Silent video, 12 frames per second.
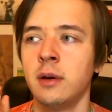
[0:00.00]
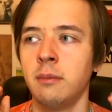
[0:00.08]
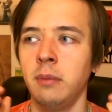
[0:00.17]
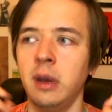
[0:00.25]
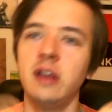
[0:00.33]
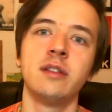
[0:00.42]

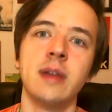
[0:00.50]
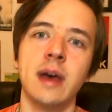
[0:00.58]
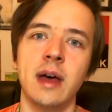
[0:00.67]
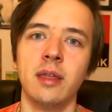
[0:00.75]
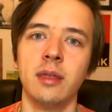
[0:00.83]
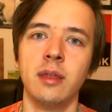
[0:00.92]
it means
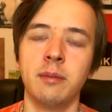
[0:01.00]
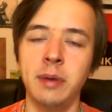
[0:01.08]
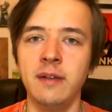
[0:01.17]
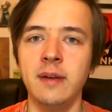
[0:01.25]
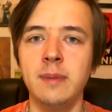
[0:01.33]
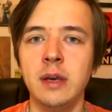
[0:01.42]
that the
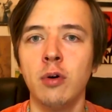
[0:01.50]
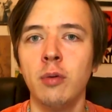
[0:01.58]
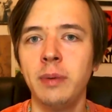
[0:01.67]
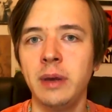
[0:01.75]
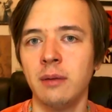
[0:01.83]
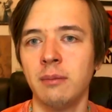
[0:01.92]
PvP will
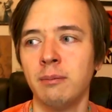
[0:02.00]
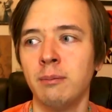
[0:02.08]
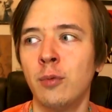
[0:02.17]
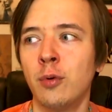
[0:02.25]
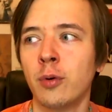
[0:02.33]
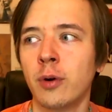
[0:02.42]
be
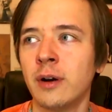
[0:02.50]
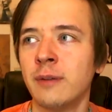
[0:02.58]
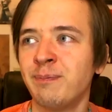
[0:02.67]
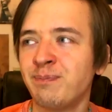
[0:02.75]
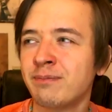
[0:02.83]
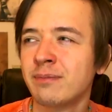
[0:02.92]
more
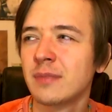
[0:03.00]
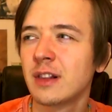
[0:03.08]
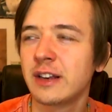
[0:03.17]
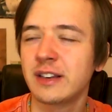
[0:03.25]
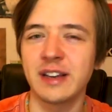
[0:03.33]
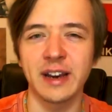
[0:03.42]

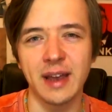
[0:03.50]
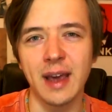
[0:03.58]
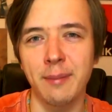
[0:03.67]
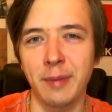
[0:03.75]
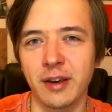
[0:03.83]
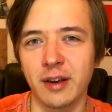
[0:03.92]
like
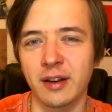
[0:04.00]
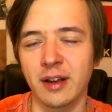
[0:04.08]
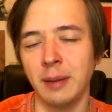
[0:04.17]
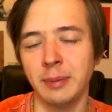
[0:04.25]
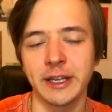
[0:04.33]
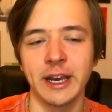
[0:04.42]
dynamic and
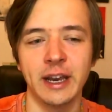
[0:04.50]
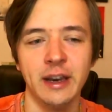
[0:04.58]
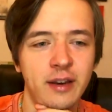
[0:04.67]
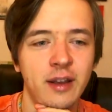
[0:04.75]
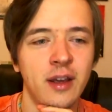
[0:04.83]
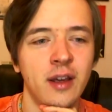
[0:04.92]

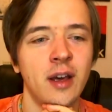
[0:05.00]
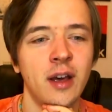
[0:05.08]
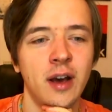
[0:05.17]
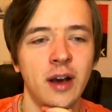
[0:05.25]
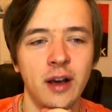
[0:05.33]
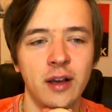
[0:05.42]
complicated.
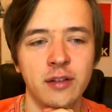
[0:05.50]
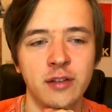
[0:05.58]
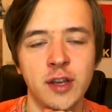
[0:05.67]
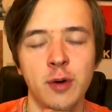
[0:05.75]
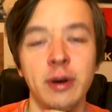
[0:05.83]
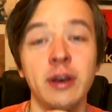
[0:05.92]

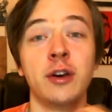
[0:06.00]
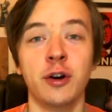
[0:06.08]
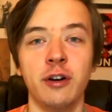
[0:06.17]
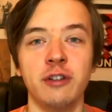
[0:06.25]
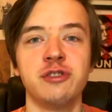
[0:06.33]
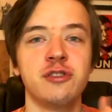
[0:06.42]
So it
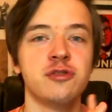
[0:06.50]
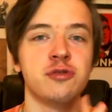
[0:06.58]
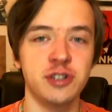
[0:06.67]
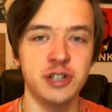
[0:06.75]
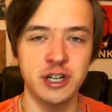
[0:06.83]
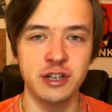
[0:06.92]
encourages
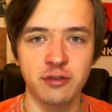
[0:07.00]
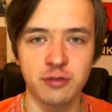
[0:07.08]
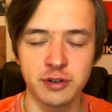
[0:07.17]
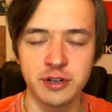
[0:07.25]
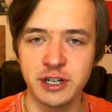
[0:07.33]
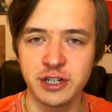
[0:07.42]

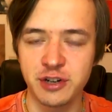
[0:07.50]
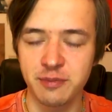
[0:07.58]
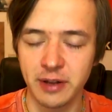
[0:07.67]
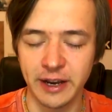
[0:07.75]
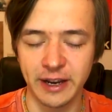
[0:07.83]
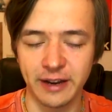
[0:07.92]

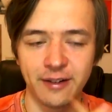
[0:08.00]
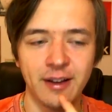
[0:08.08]
strategic play.